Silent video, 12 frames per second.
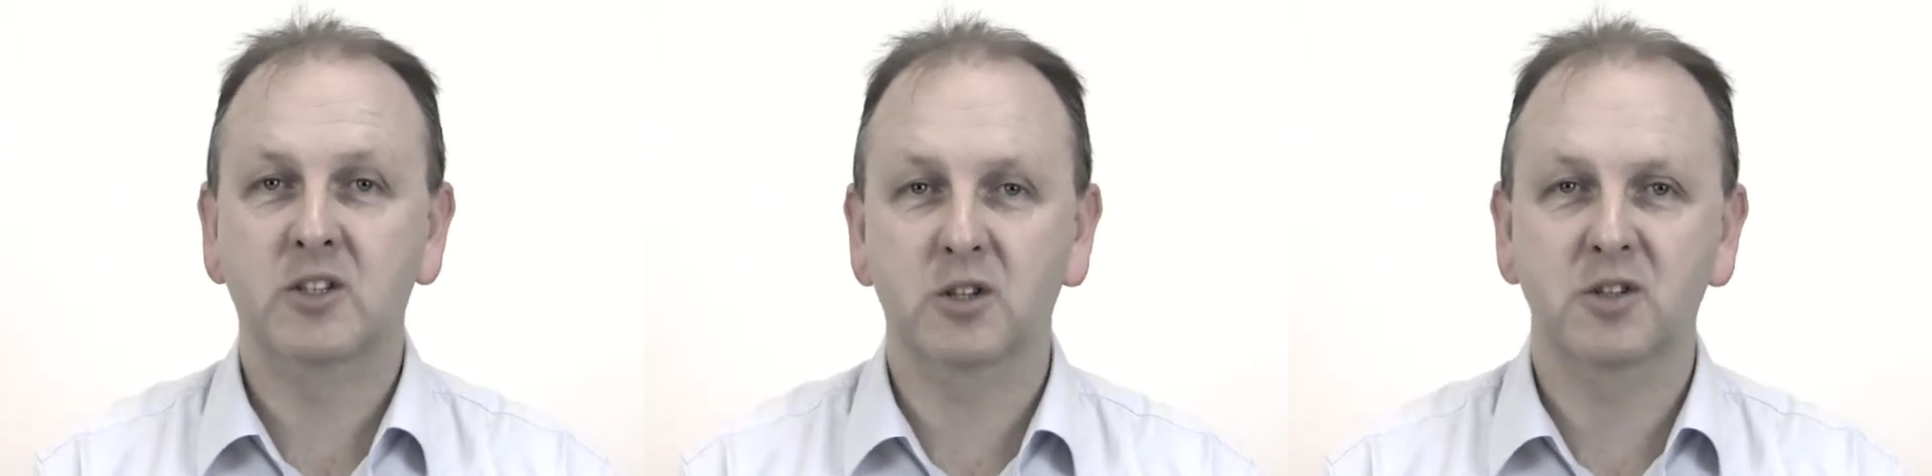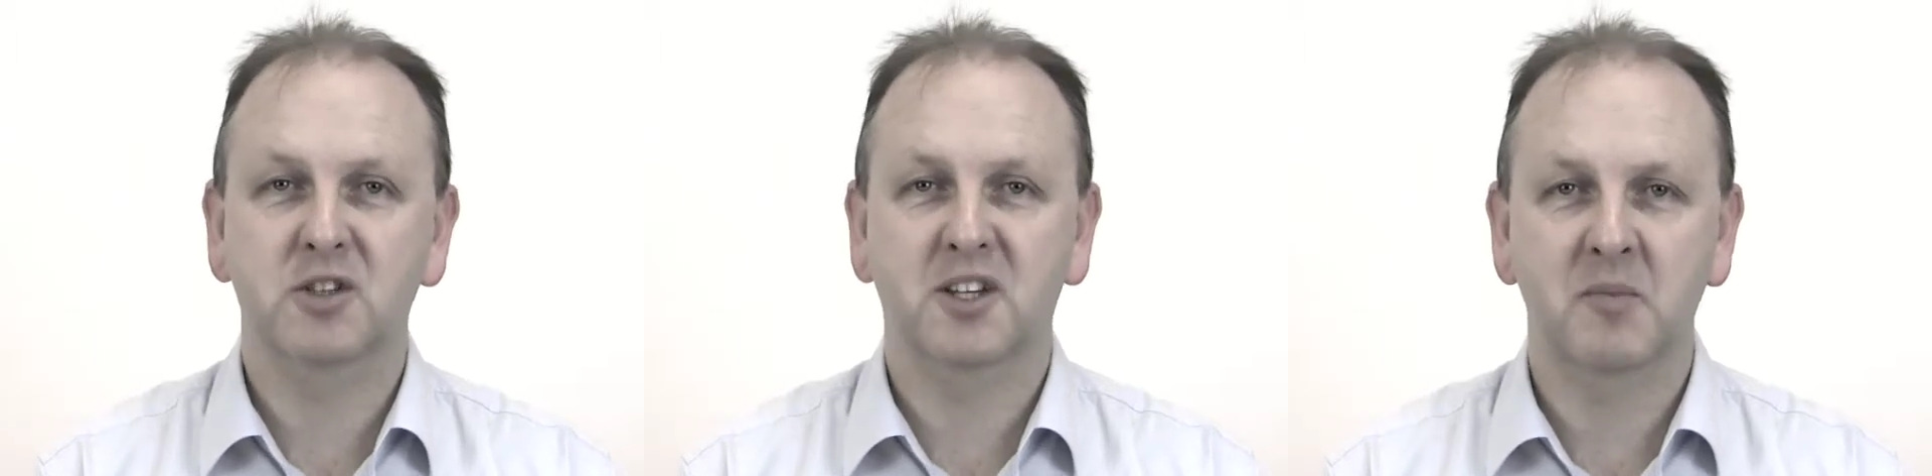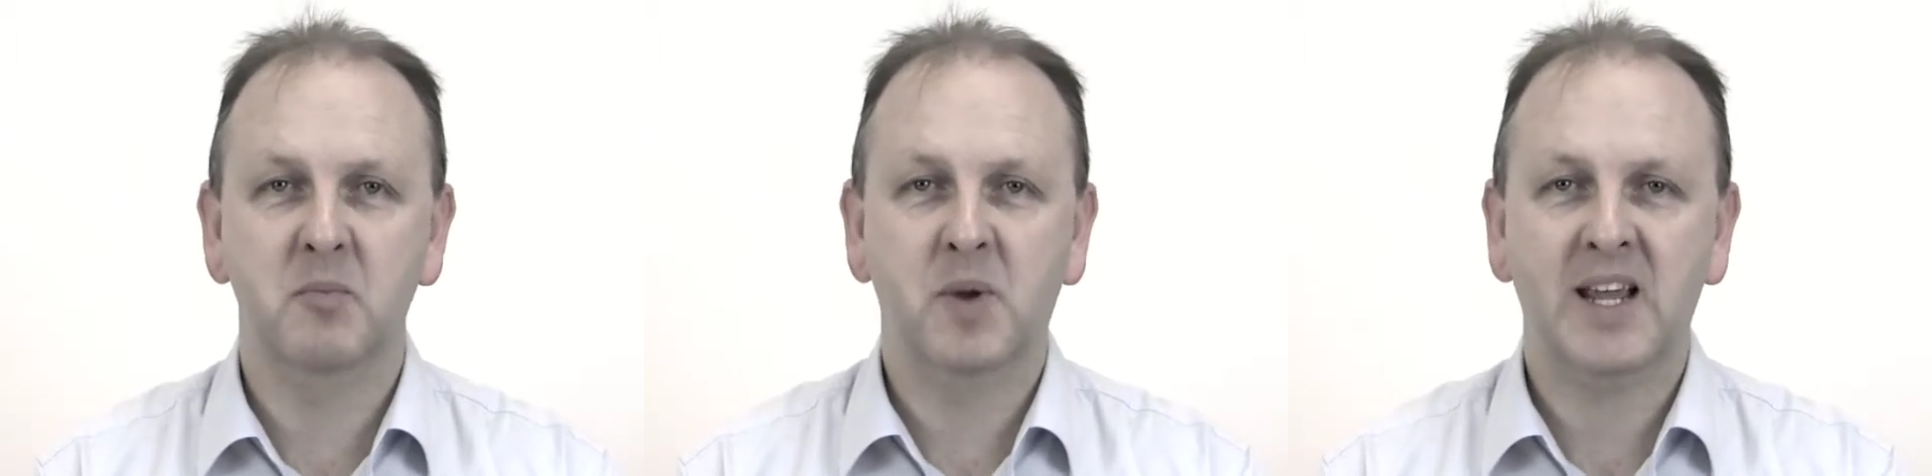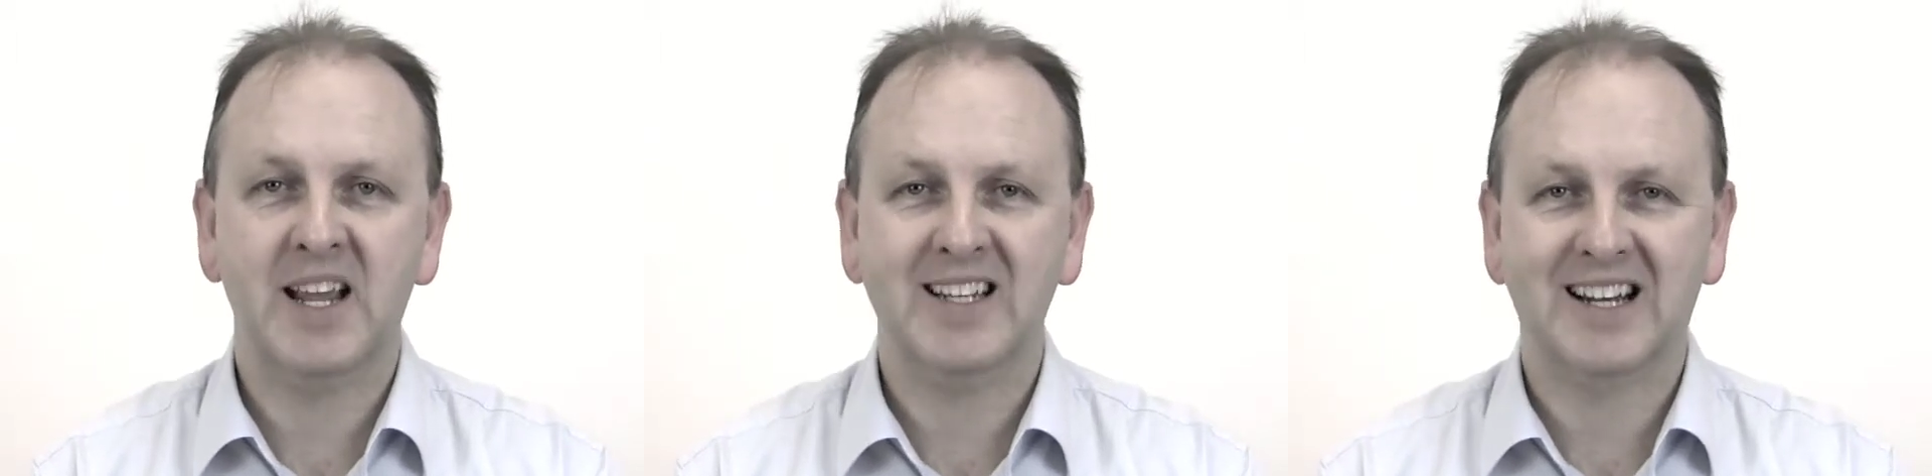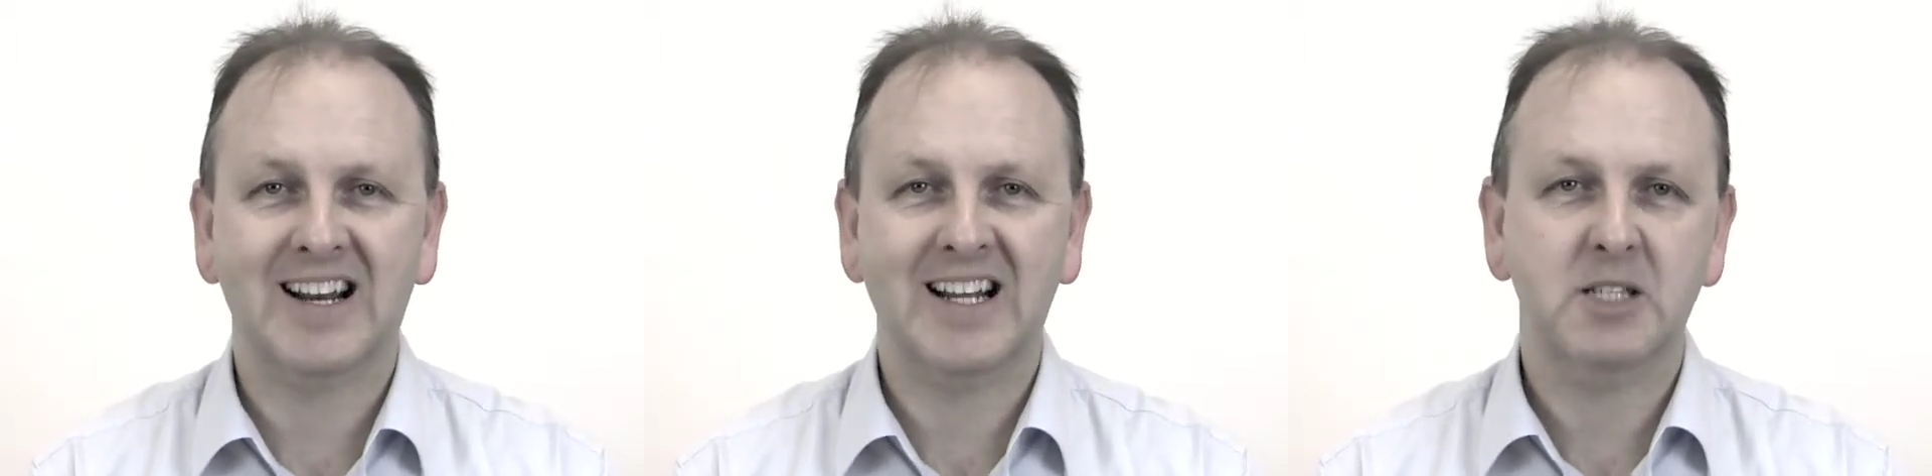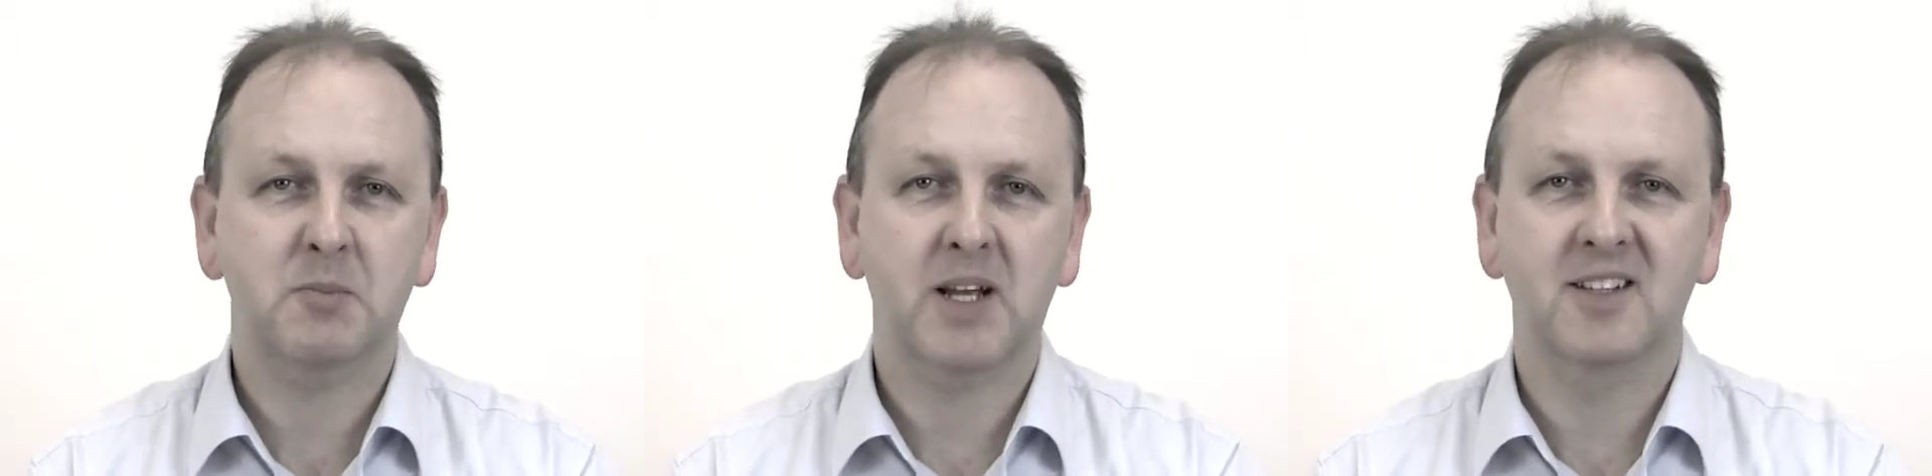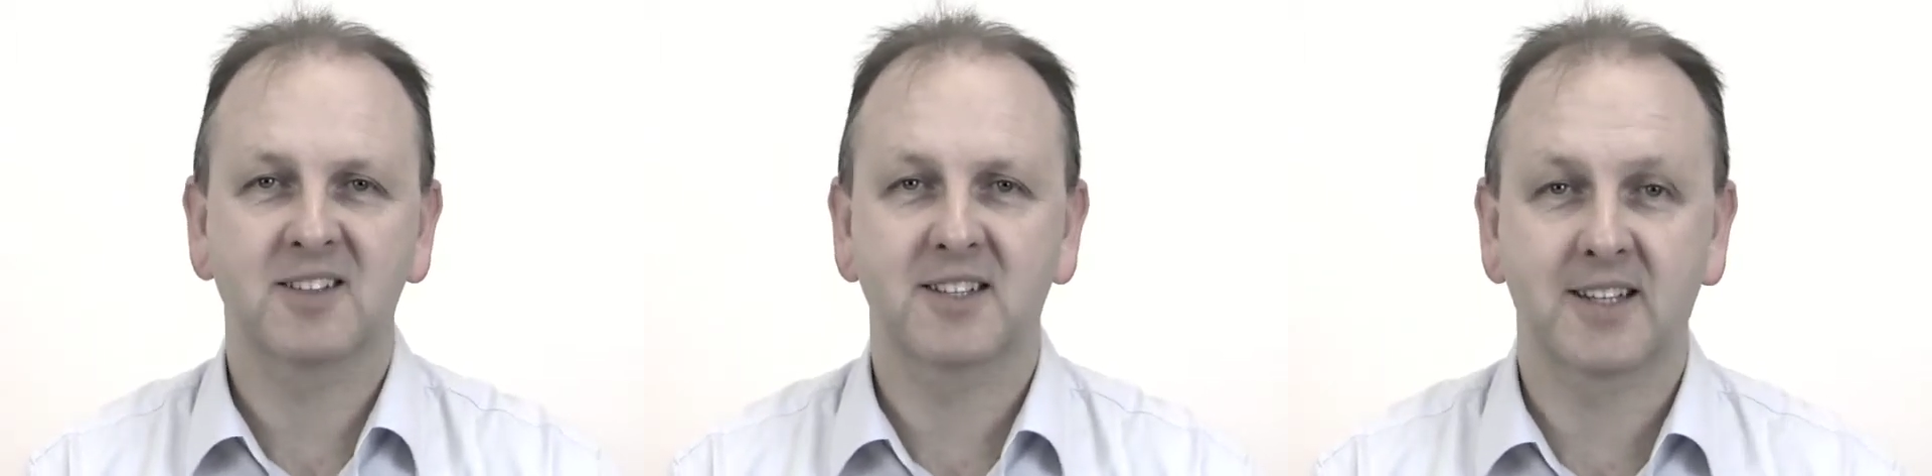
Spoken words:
trusted and paid and expected